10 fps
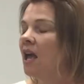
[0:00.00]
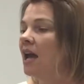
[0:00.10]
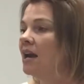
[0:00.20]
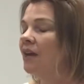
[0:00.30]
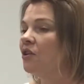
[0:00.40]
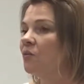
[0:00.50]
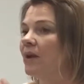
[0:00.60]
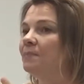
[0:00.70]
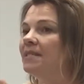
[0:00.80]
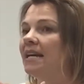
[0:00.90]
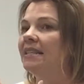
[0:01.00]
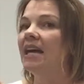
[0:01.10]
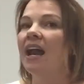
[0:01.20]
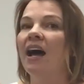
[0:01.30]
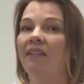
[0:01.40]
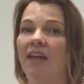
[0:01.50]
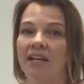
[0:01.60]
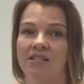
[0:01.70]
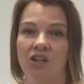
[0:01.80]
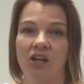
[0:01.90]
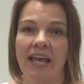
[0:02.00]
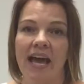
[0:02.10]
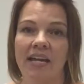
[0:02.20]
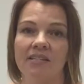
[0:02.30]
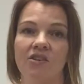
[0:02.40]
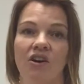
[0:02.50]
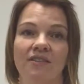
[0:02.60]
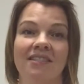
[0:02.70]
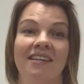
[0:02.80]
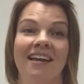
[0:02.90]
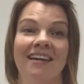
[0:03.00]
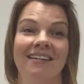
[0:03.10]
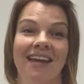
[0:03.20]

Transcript: Another website that I like to look at is called Skinny